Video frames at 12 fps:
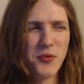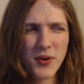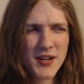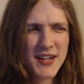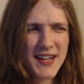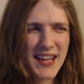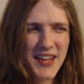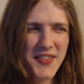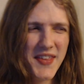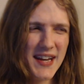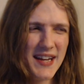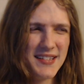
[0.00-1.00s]
where did I get
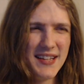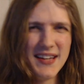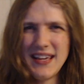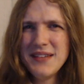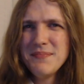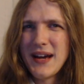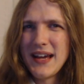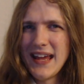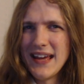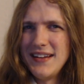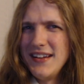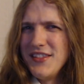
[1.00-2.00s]
that idea in my
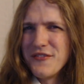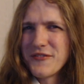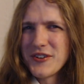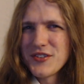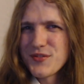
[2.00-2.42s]
head in the first